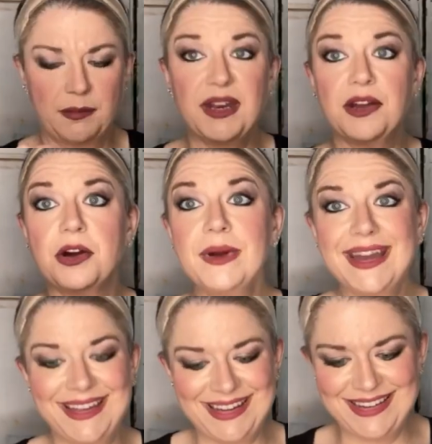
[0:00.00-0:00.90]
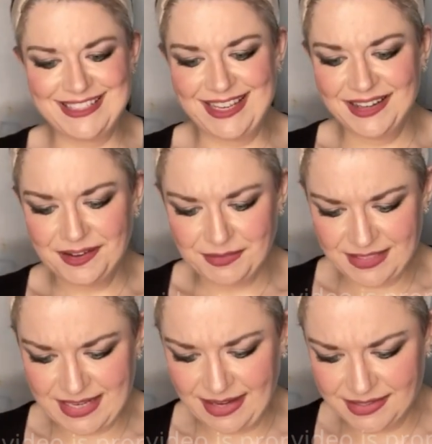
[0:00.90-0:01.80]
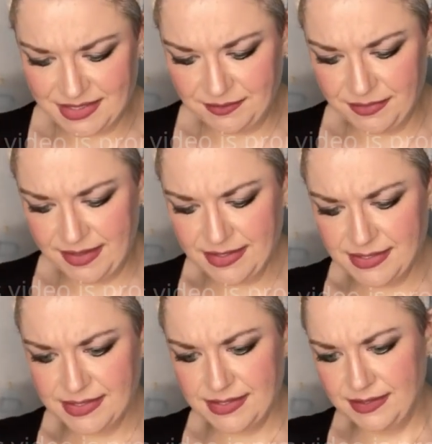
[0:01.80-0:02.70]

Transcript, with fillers: I'm gonna go ahead and take off the tags off this.